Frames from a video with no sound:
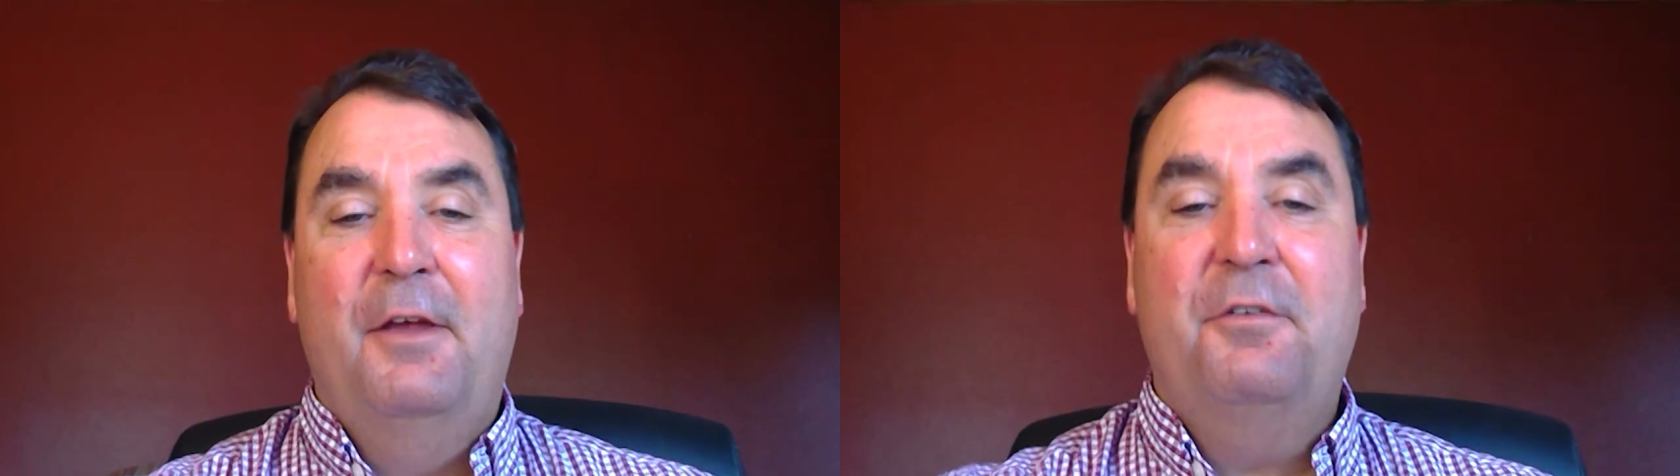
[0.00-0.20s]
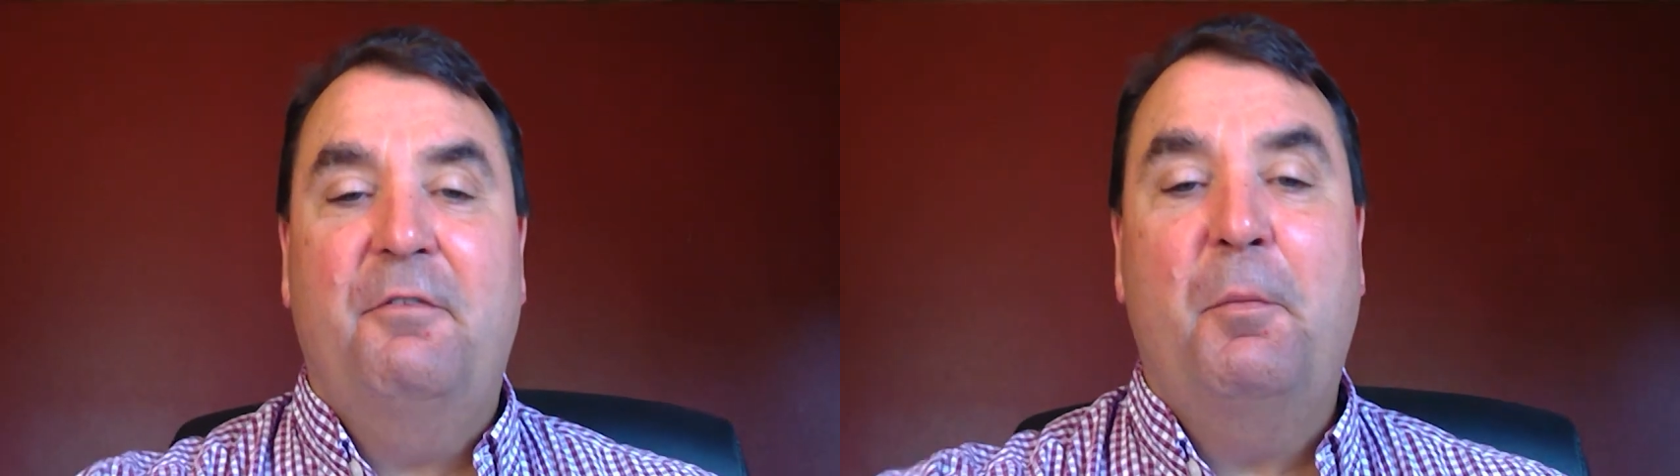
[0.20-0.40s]

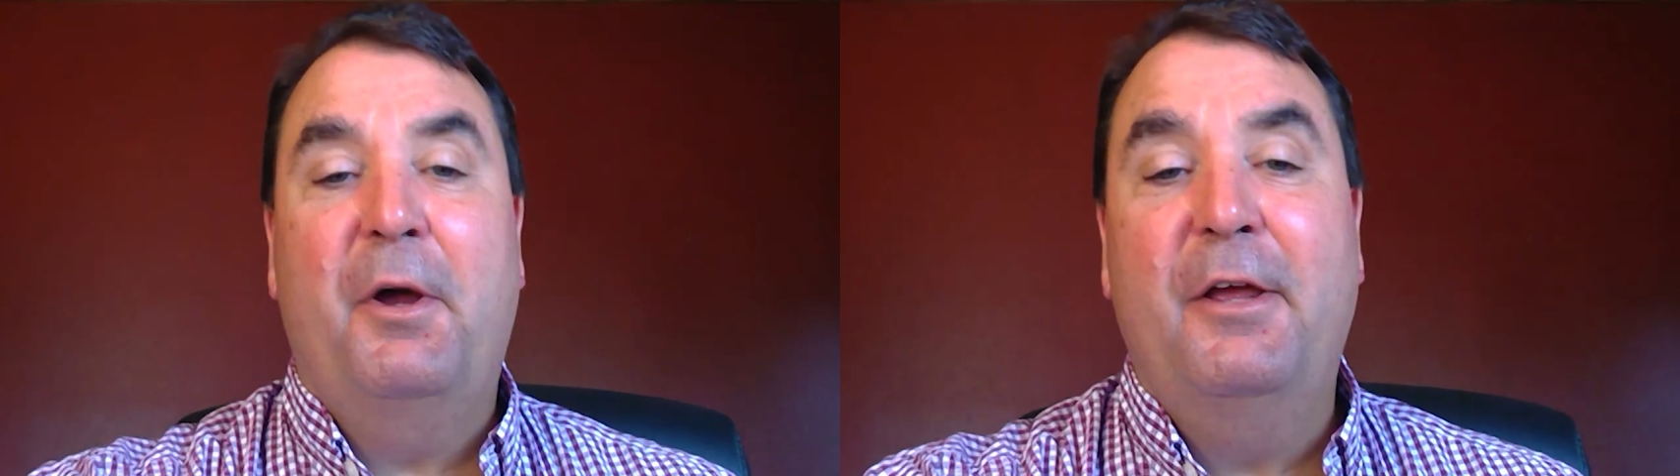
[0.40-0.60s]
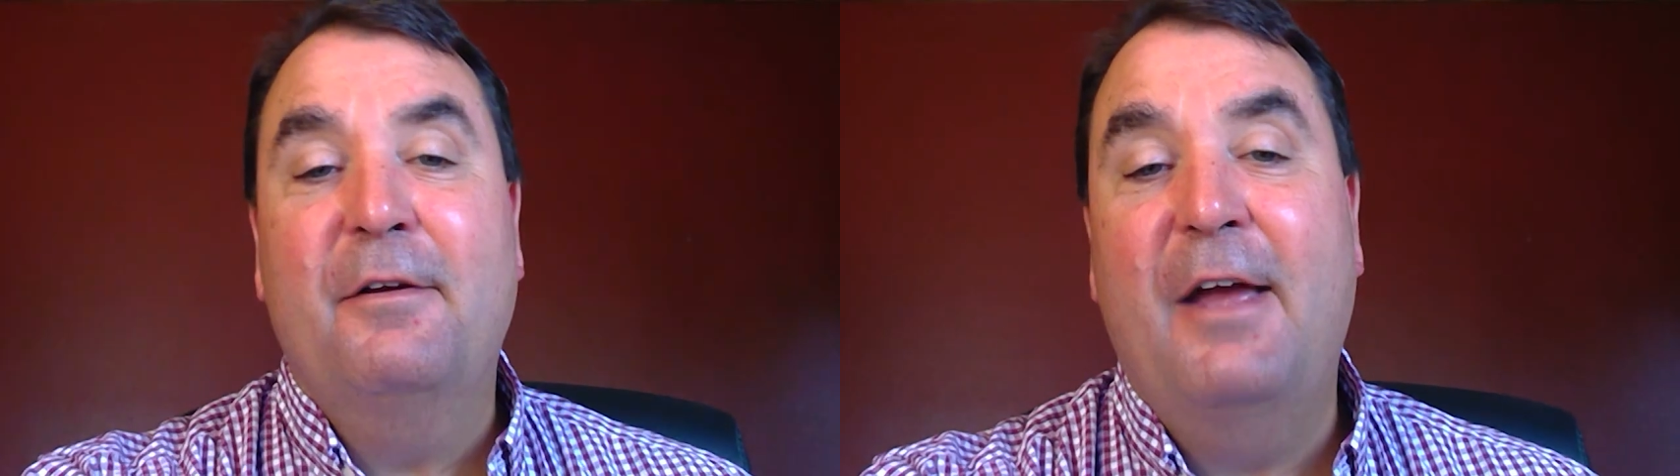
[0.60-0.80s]
Thanks,
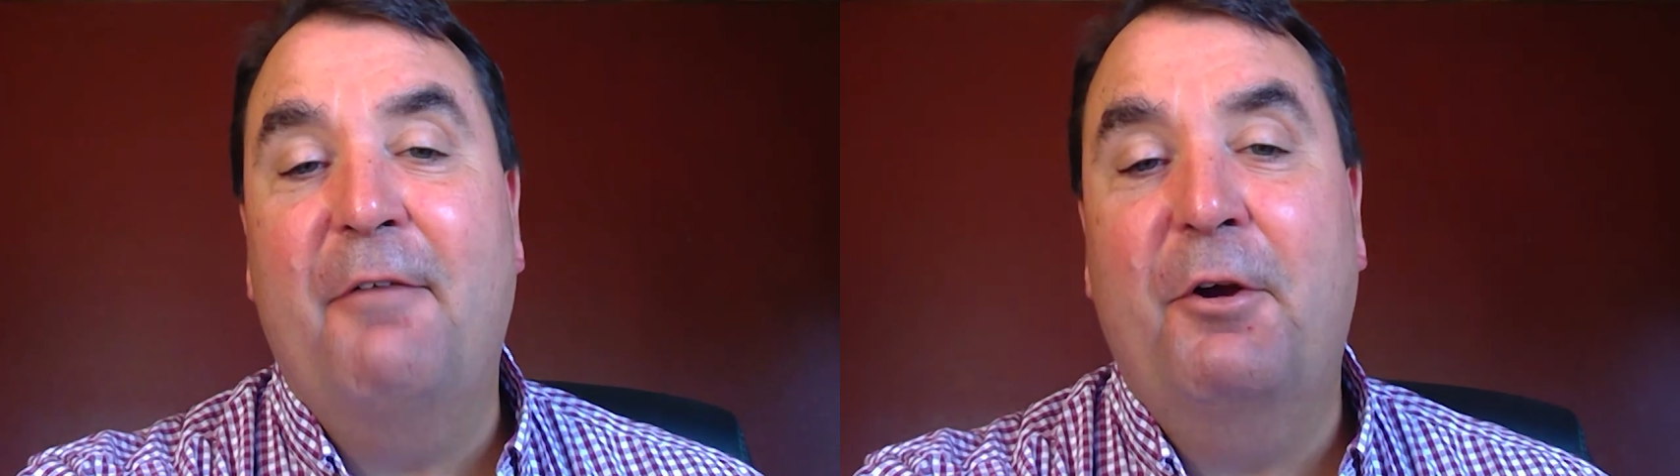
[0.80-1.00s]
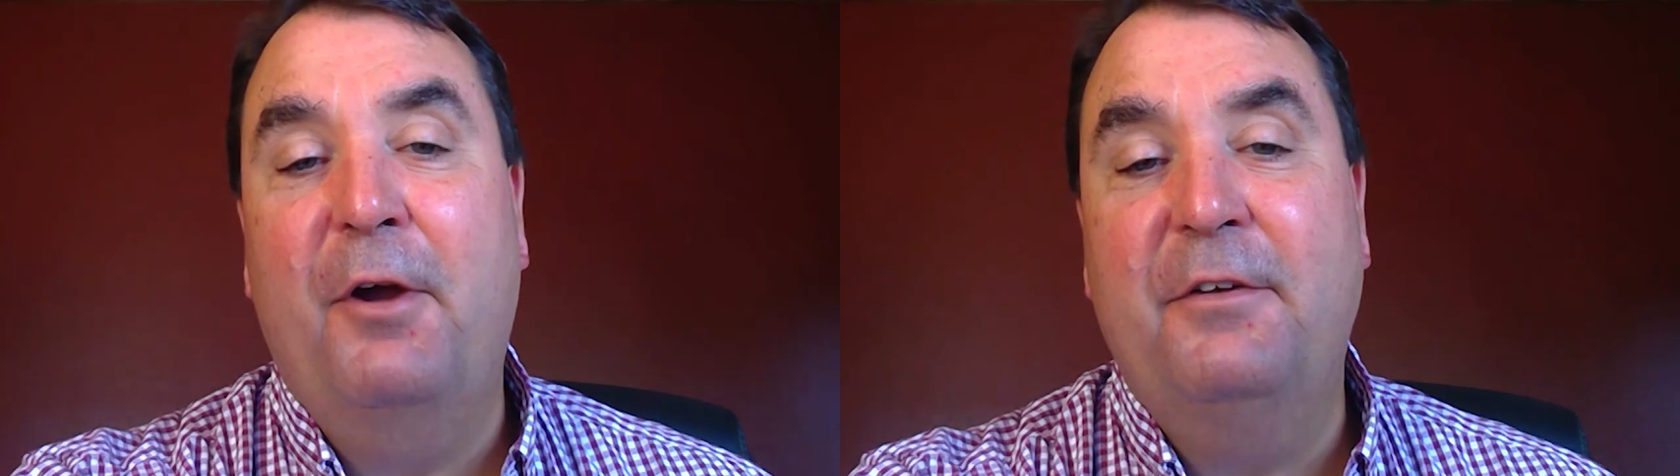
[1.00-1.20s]
everybody.
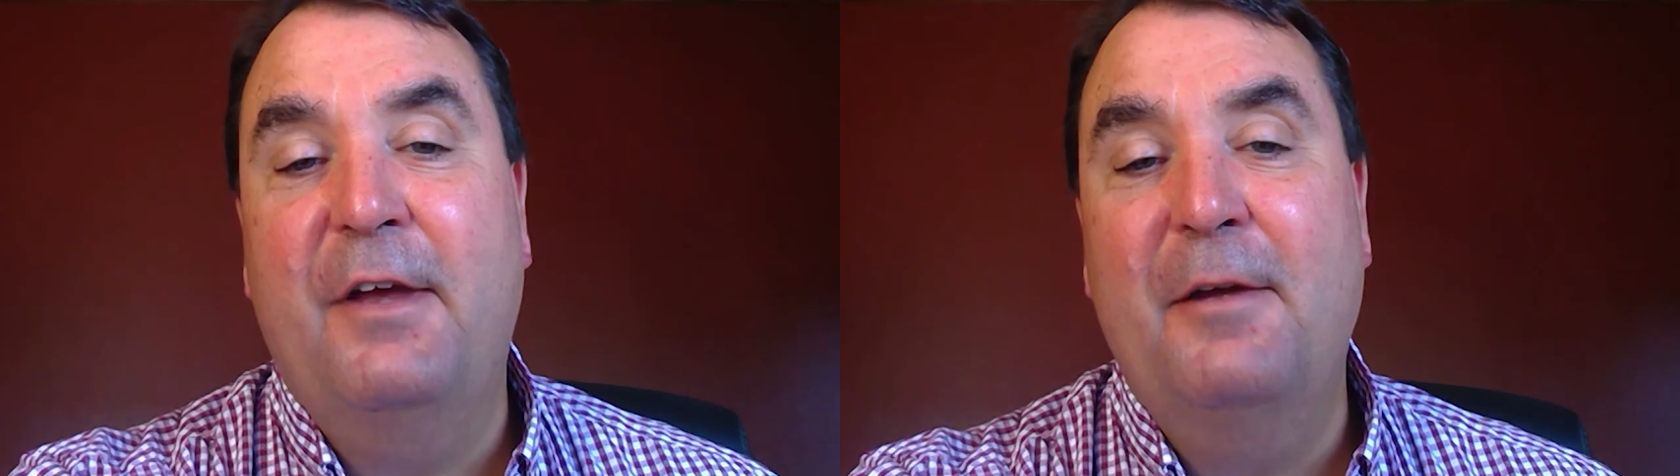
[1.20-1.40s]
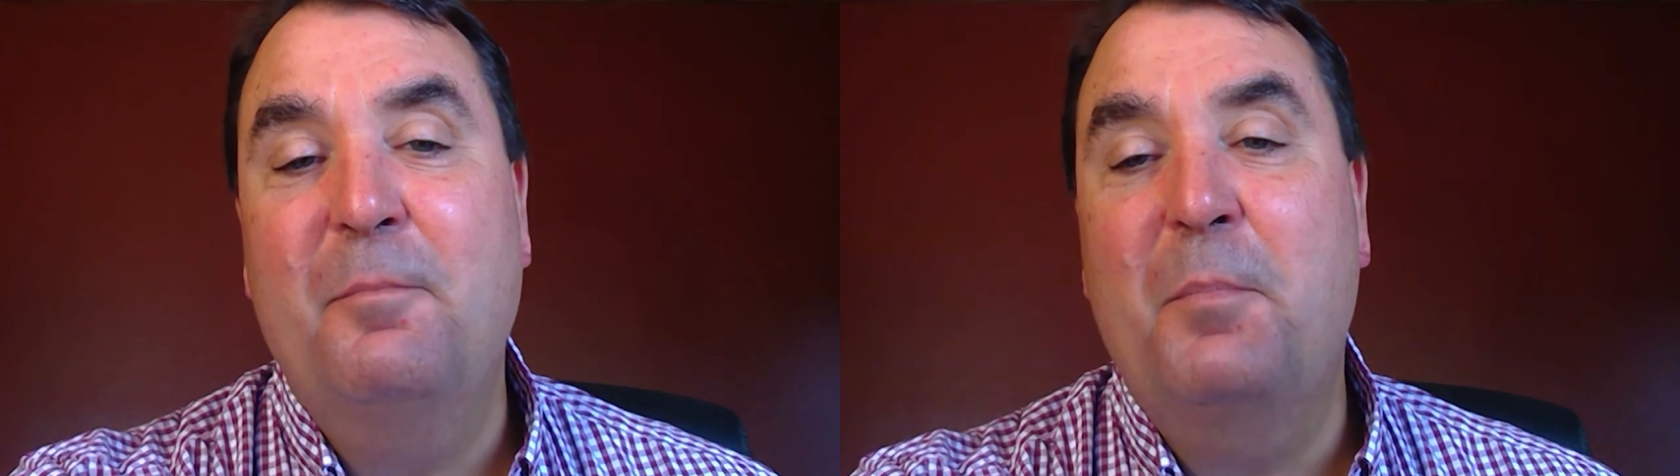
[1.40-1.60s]
Have a
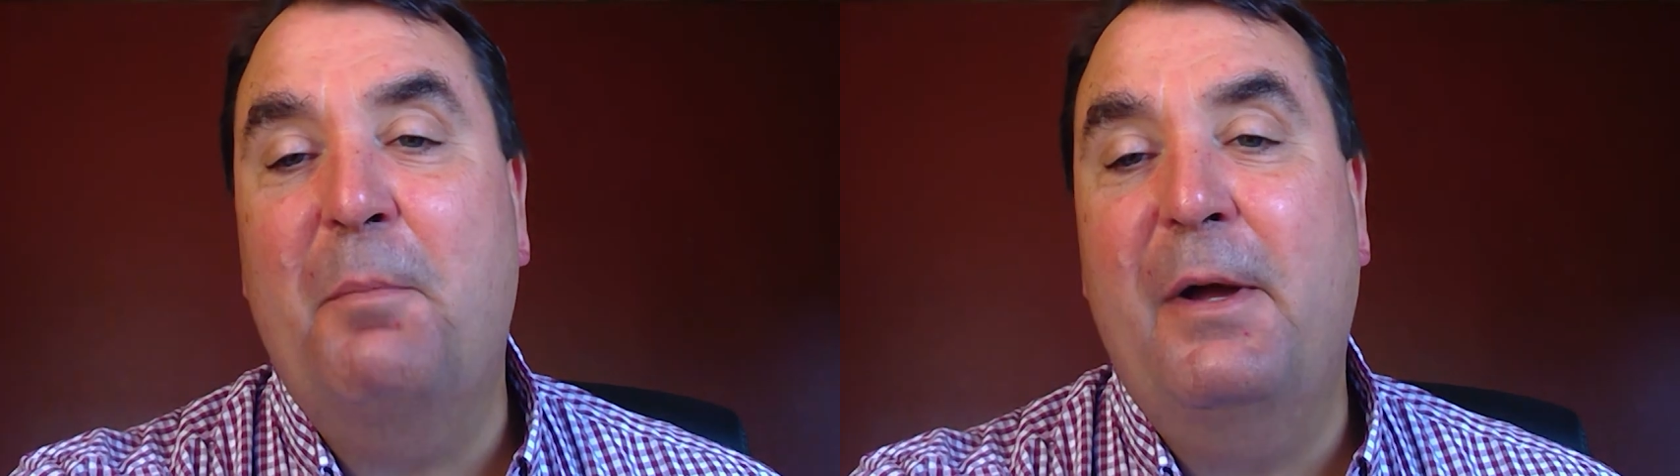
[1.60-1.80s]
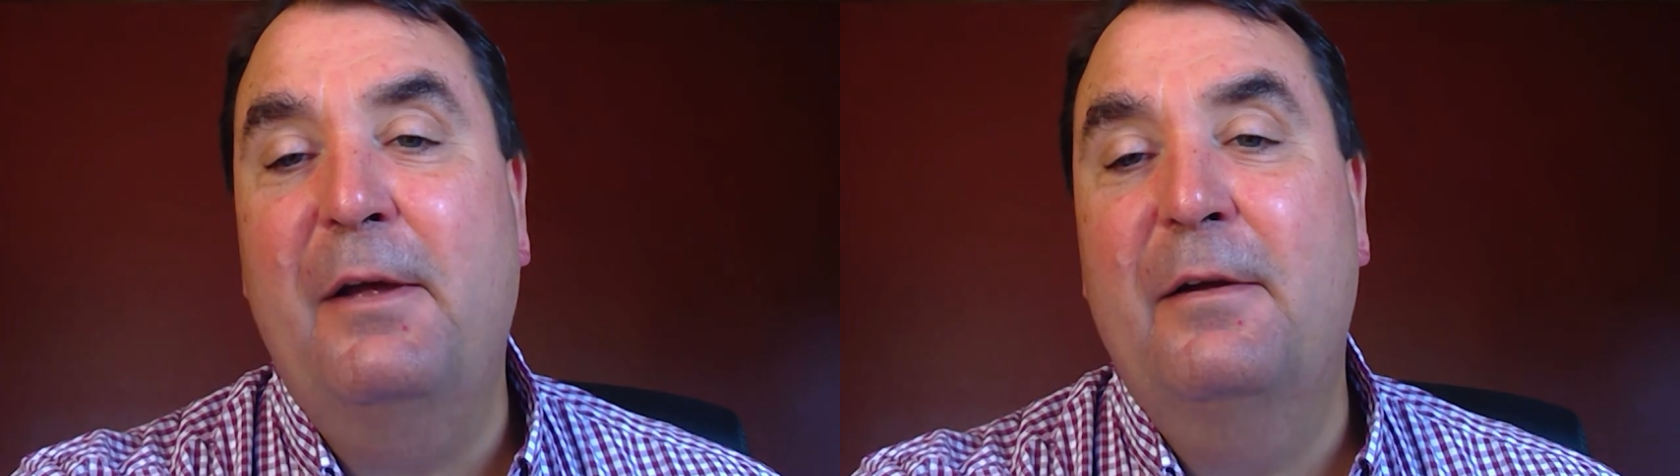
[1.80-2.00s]
great day.
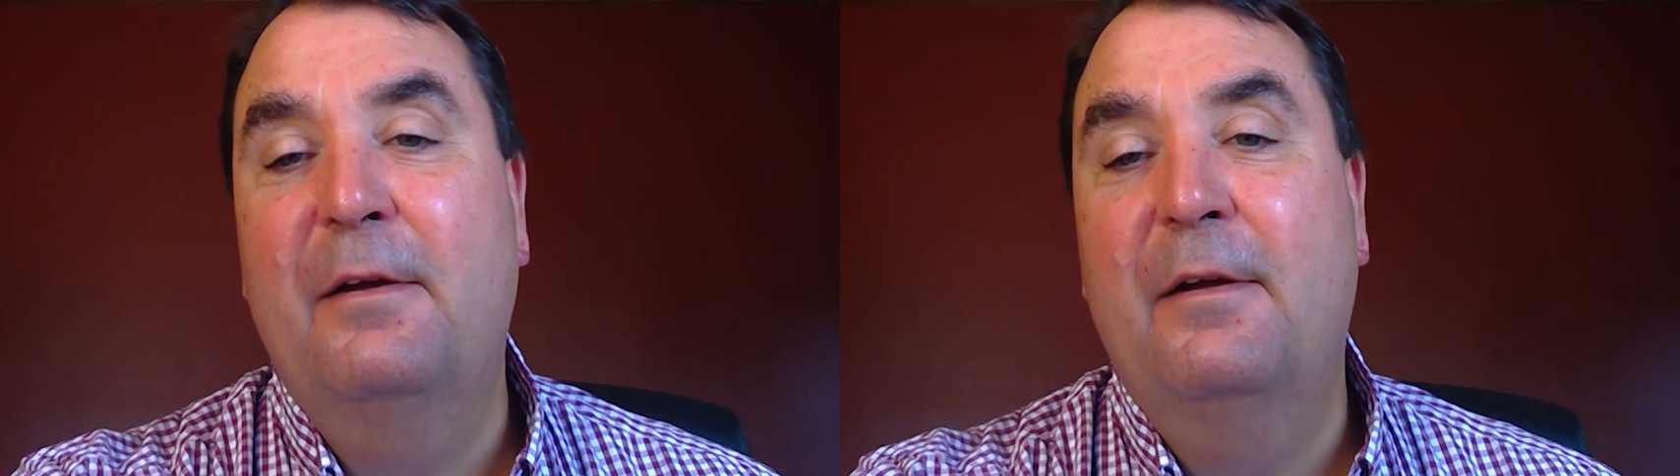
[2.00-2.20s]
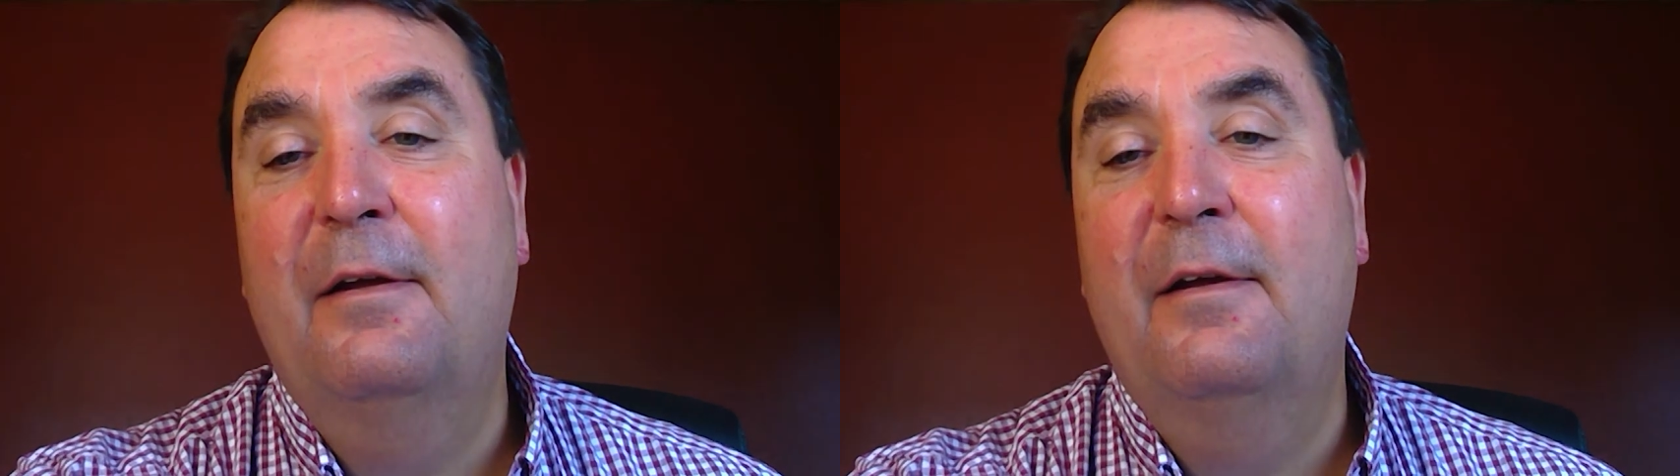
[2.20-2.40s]
Bye-bye.